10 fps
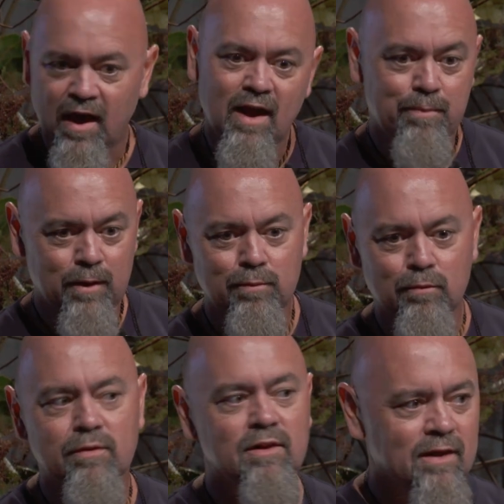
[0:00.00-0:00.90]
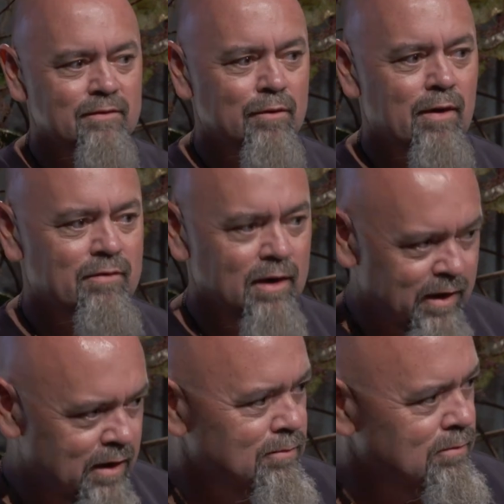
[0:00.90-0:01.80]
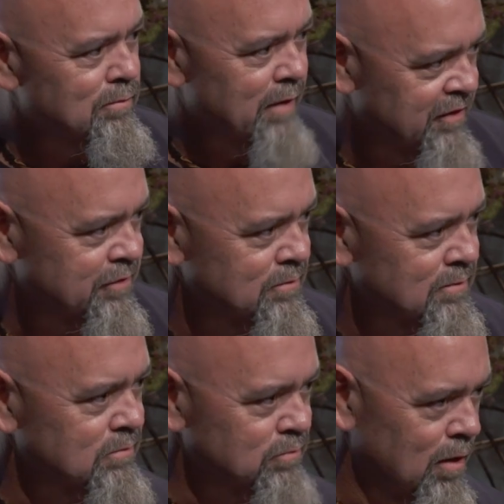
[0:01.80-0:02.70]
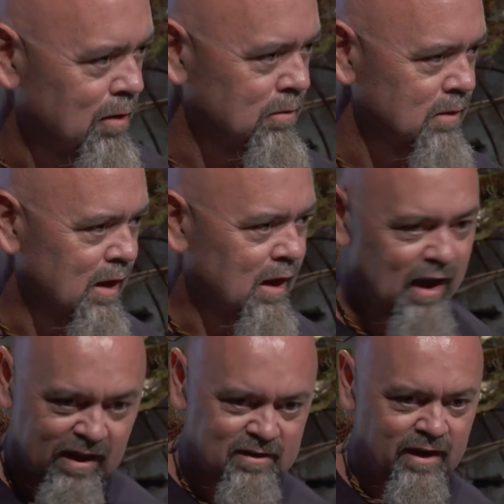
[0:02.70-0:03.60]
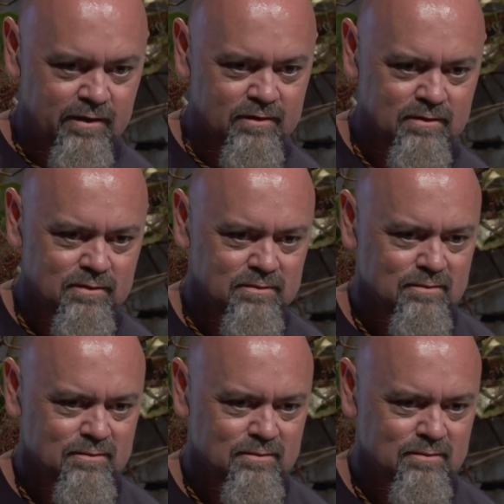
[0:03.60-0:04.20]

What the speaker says: they are people who have a legal, rational role as leaders.